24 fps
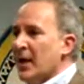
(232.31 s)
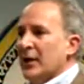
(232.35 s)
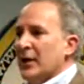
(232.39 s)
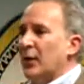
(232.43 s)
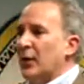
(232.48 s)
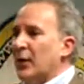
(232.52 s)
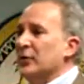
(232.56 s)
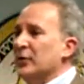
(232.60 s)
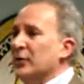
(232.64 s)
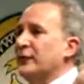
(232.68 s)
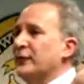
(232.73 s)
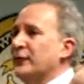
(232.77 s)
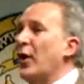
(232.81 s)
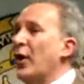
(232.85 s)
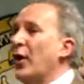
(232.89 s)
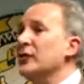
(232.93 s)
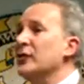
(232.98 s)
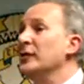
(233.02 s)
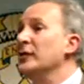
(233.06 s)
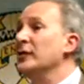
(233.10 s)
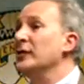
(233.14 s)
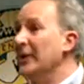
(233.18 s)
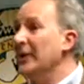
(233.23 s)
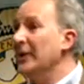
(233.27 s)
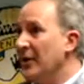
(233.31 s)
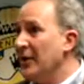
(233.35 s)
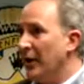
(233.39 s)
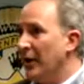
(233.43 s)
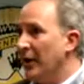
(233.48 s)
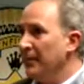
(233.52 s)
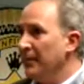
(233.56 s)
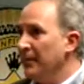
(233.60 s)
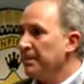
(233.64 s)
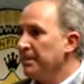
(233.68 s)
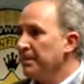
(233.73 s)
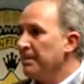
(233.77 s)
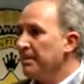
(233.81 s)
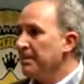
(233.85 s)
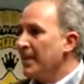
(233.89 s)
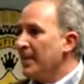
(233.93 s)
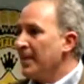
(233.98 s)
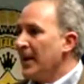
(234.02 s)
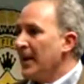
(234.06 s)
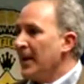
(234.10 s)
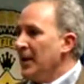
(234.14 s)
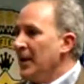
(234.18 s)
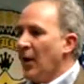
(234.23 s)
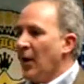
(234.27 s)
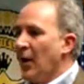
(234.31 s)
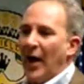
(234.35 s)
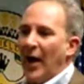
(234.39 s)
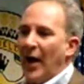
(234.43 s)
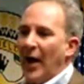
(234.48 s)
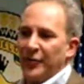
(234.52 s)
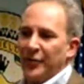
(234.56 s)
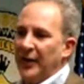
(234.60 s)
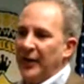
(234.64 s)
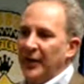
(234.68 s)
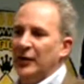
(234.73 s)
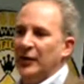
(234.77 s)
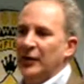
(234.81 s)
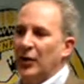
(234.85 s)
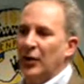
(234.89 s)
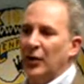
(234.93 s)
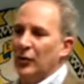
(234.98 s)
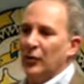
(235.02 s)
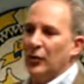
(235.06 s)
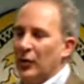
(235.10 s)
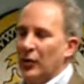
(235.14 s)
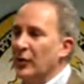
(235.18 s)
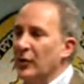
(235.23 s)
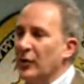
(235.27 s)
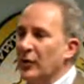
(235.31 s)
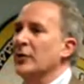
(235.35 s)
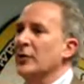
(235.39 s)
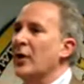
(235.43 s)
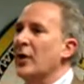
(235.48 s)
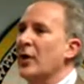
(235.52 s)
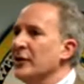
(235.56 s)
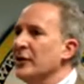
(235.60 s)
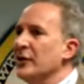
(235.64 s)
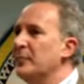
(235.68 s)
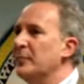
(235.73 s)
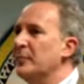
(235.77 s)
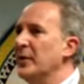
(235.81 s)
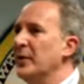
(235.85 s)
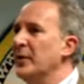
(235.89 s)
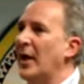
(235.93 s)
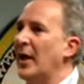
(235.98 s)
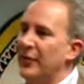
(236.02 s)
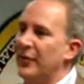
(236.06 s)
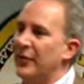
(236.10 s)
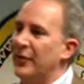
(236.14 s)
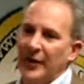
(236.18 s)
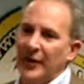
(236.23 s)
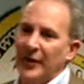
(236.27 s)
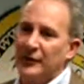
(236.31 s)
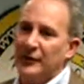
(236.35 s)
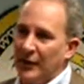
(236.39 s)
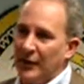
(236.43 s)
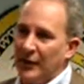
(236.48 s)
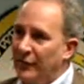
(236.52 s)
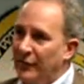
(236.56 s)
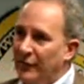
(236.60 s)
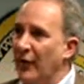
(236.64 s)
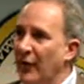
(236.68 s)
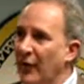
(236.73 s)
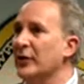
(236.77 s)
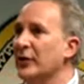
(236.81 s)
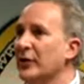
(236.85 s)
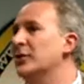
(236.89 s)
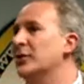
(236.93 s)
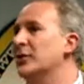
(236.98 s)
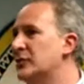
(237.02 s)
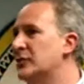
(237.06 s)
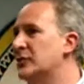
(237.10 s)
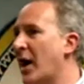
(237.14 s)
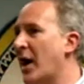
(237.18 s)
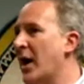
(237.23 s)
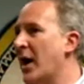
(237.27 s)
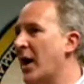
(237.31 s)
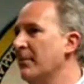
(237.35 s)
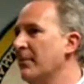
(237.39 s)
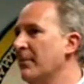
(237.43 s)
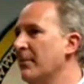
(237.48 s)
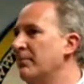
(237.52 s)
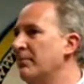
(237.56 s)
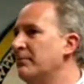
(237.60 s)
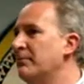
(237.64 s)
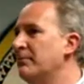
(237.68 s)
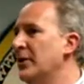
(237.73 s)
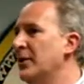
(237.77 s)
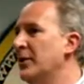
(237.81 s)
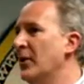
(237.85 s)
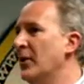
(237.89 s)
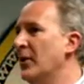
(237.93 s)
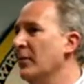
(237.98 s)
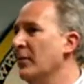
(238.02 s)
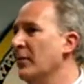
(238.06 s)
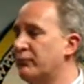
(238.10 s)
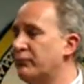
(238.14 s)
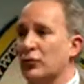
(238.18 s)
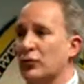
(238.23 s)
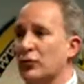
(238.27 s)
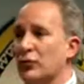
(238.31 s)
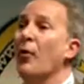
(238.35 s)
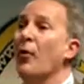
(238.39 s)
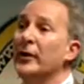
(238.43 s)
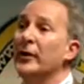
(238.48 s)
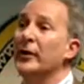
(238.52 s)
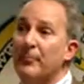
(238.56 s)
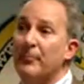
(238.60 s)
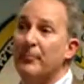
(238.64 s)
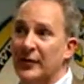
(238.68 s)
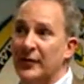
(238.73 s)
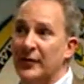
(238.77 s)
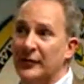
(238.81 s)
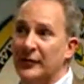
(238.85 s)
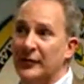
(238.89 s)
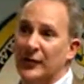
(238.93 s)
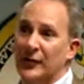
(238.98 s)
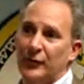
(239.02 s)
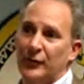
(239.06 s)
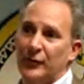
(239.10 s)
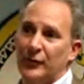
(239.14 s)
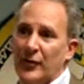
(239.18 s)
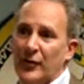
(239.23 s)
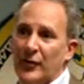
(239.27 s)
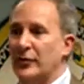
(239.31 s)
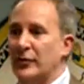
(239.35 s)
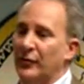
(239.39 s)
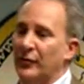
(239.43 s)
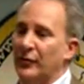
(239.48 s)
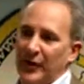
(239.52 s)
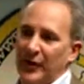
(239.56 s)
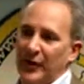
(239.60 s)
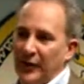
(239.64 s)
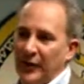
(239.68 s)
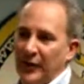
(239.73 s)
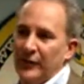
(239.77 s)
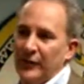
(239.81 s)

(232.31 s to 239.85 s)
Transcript: You know, as far as Linda, you know, I think, you know, her and her husband, I think, did a very good job, you know, growing a business, whether you think